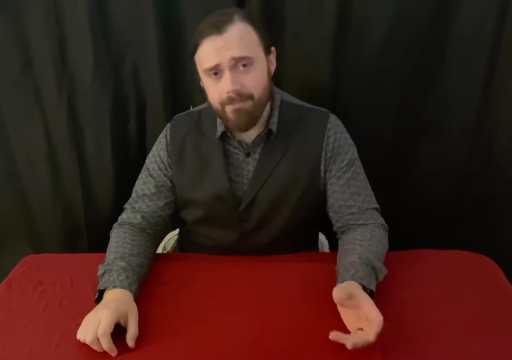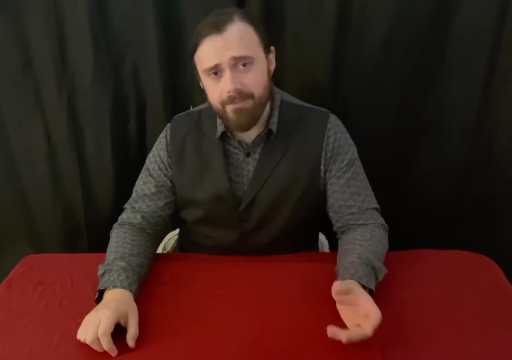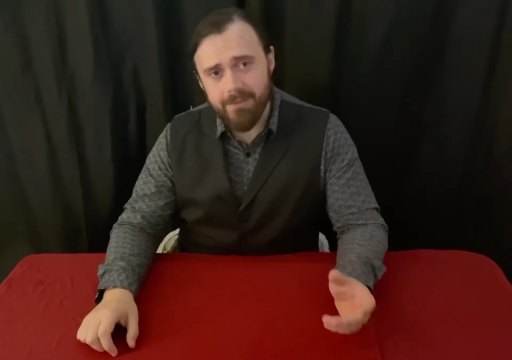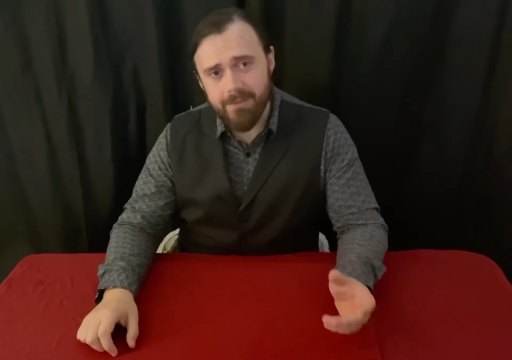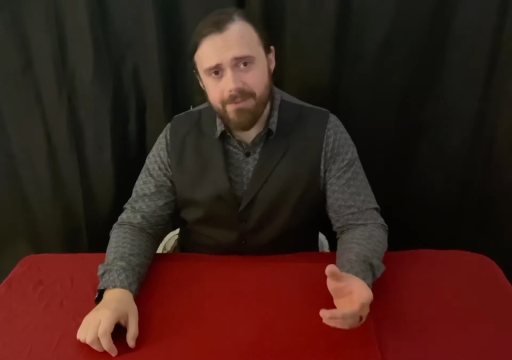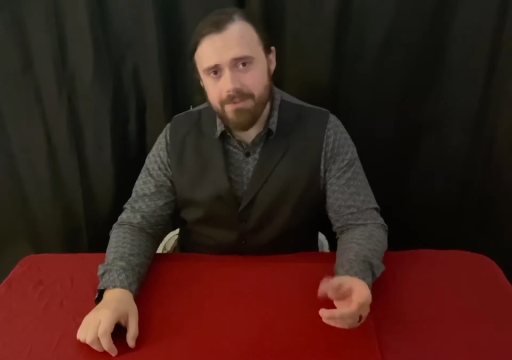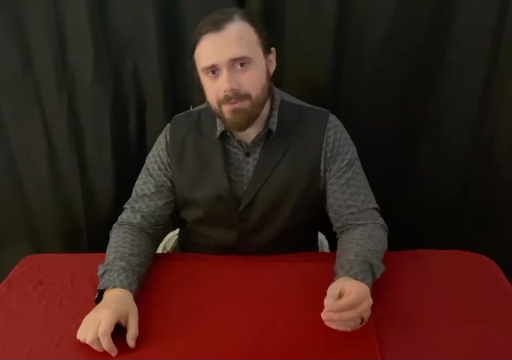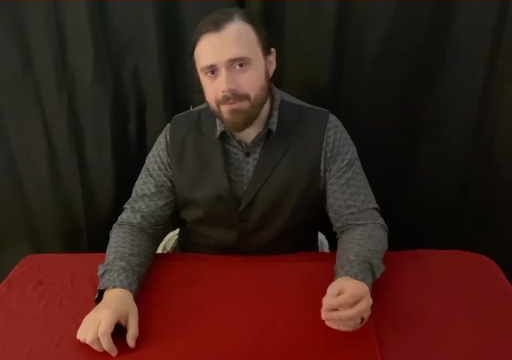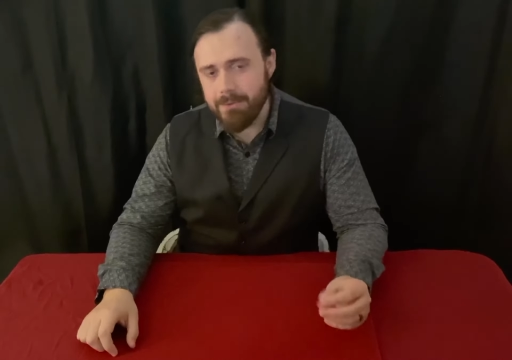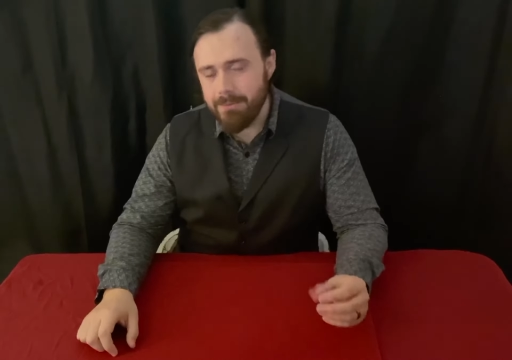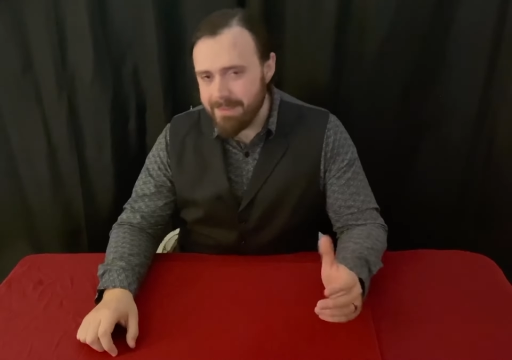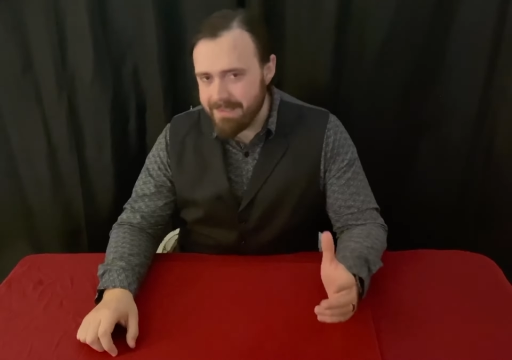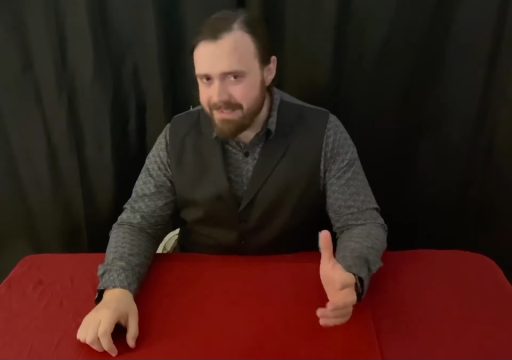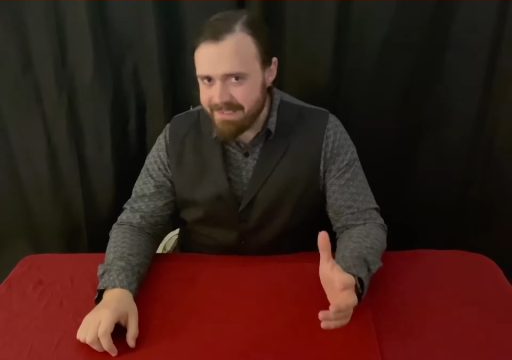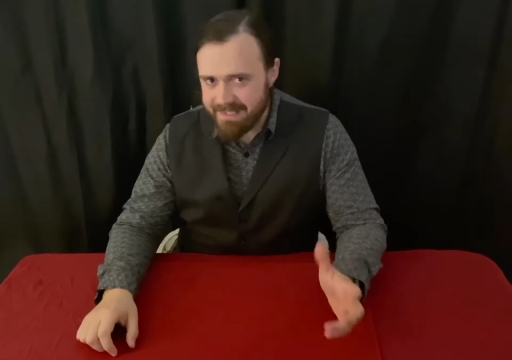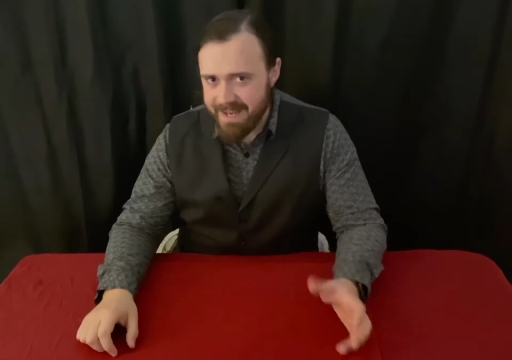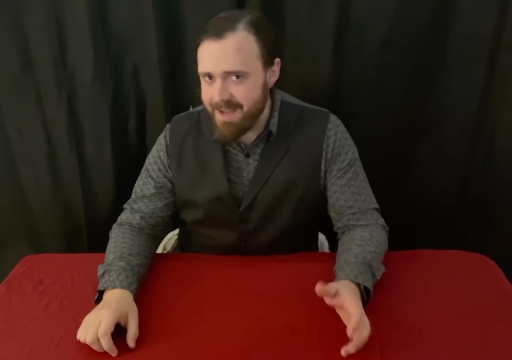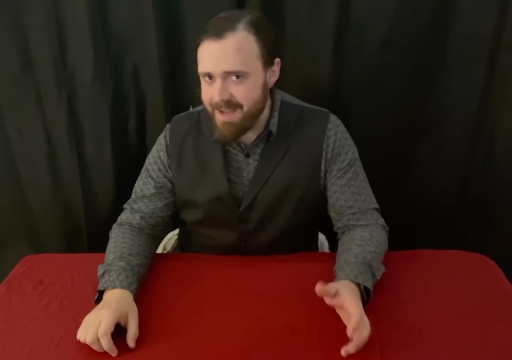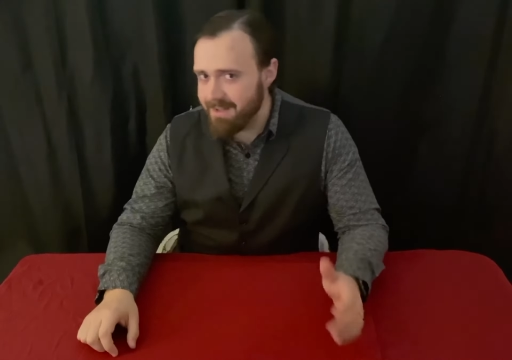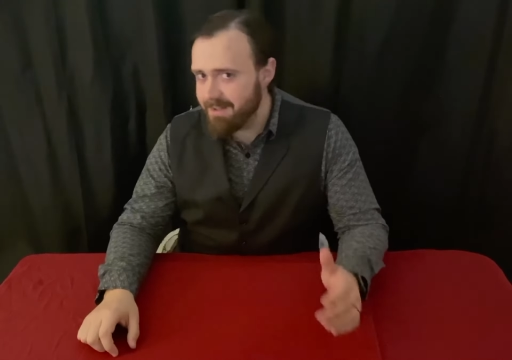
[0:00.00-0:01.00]
that you knew
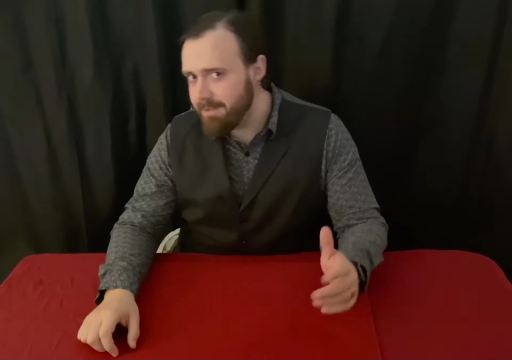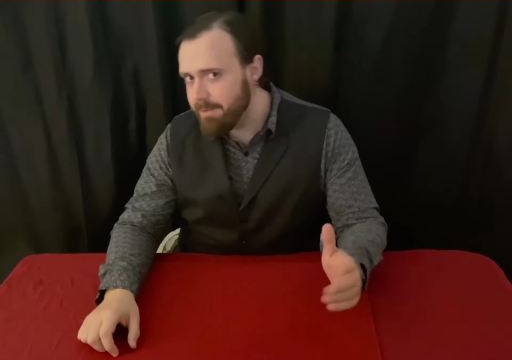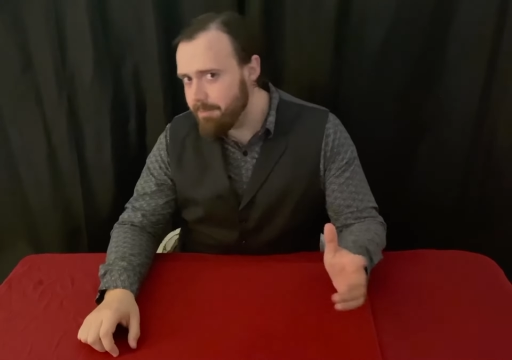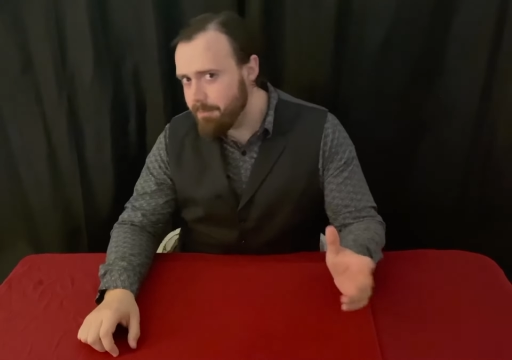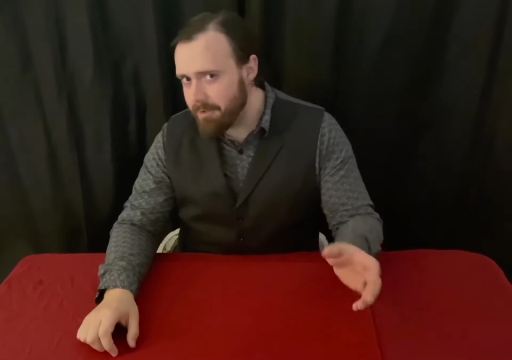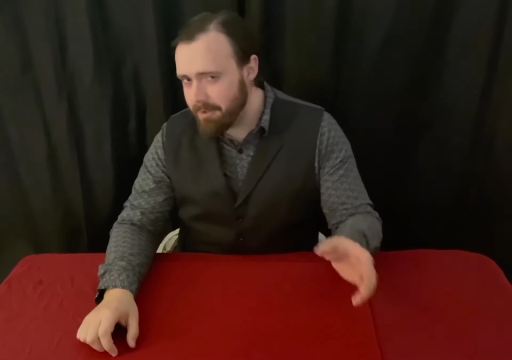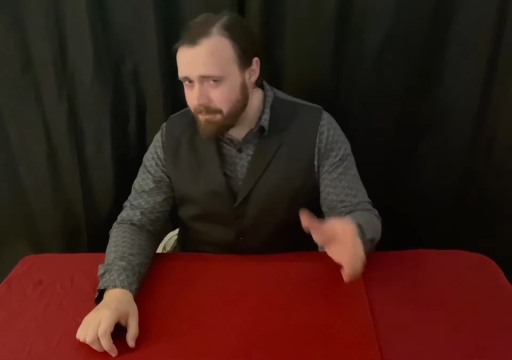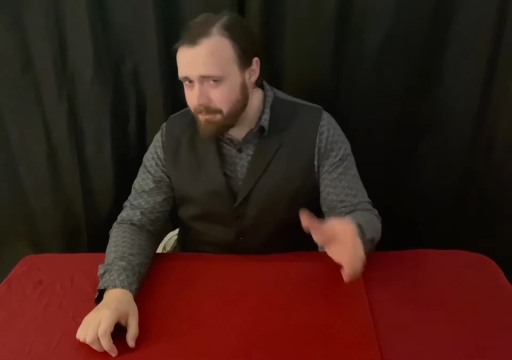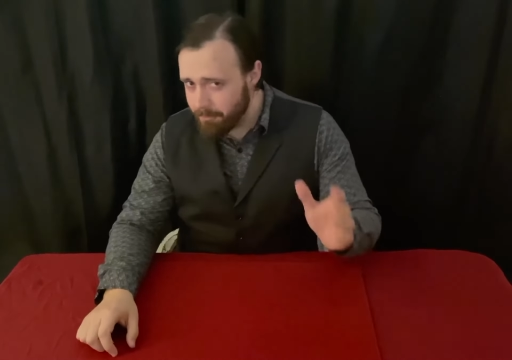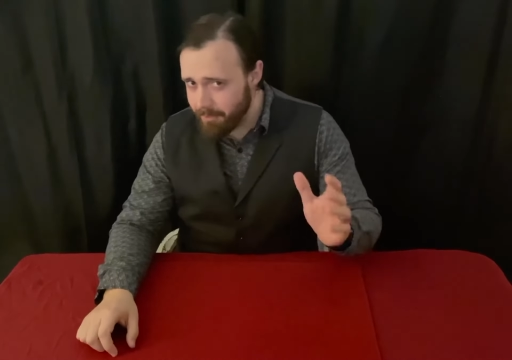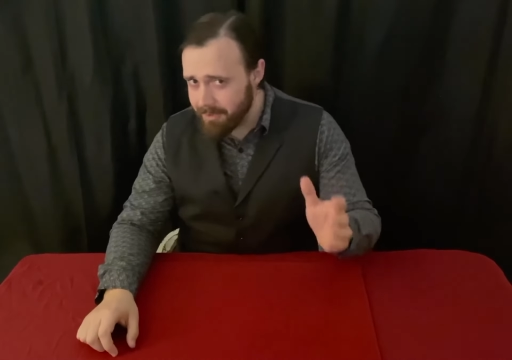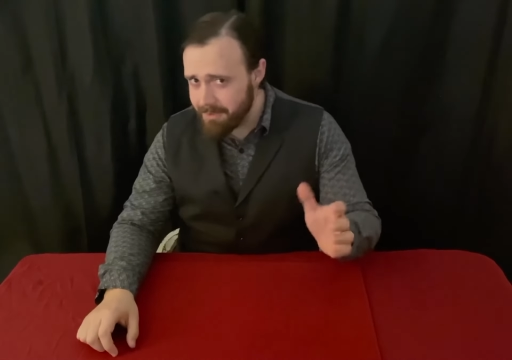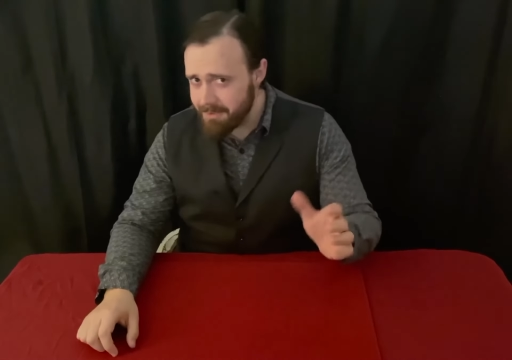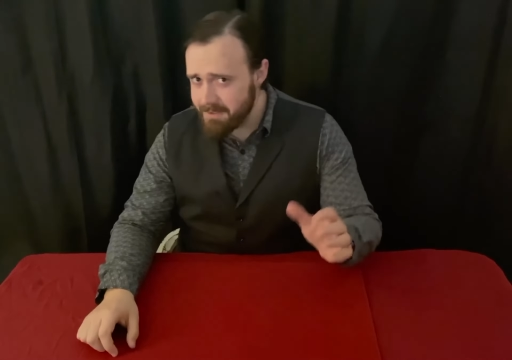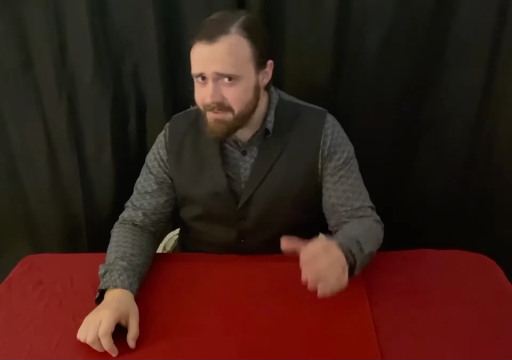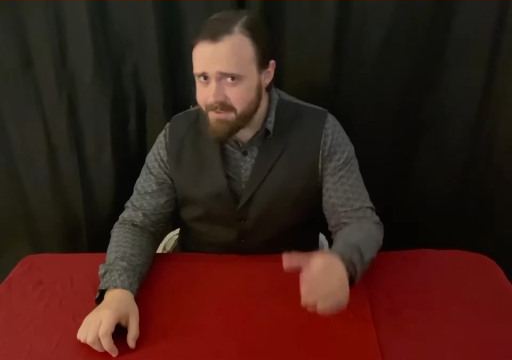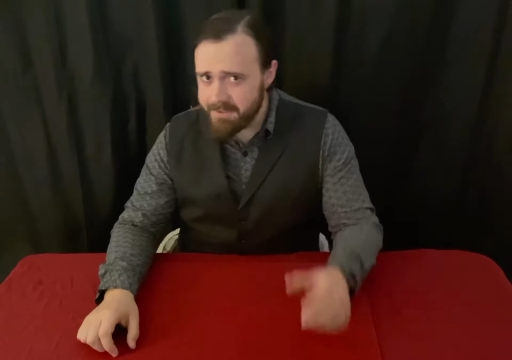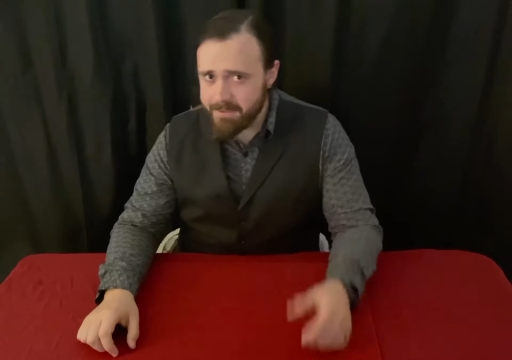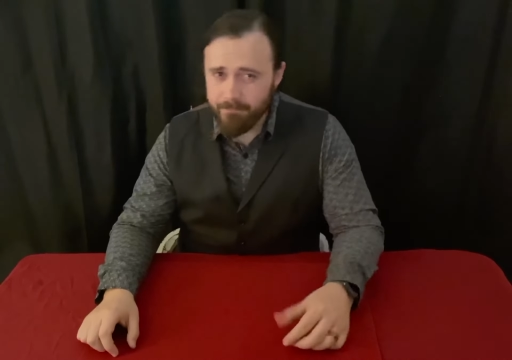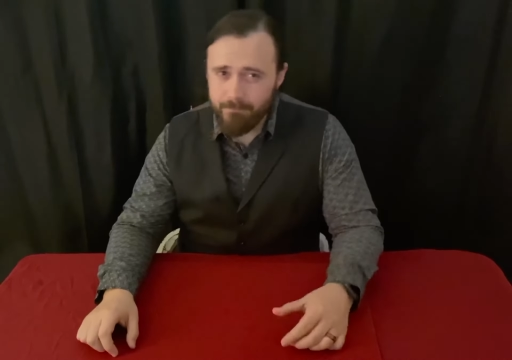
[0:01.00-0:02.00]
exactly where it
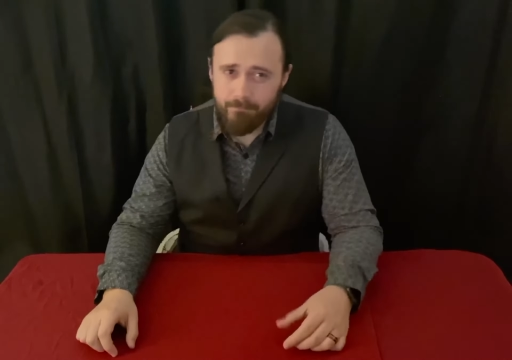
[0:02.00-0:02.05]
was,